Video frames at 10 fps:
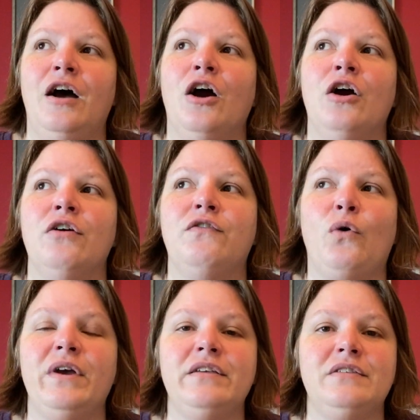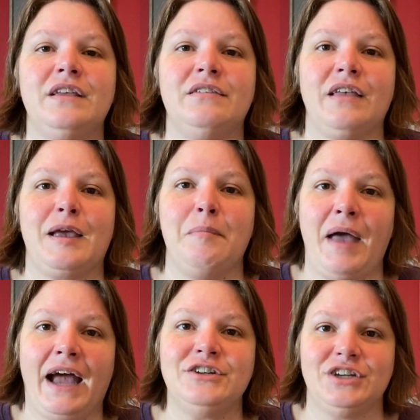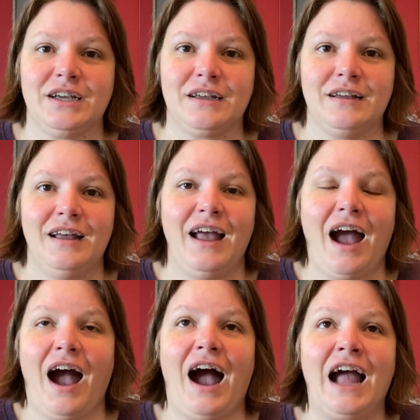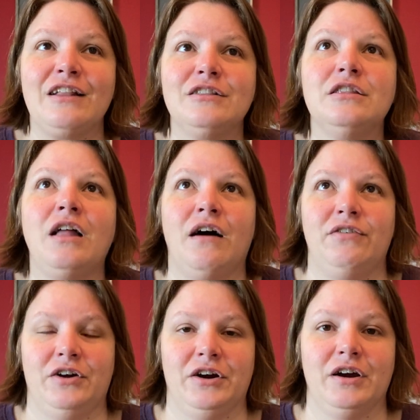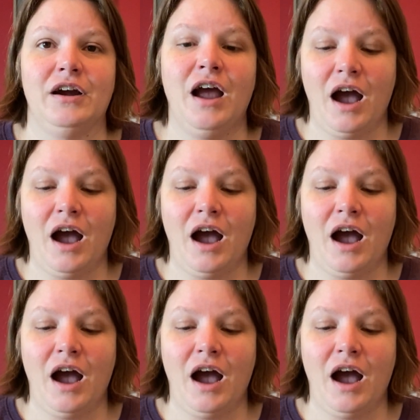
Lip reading: her voice is like magic. I love her.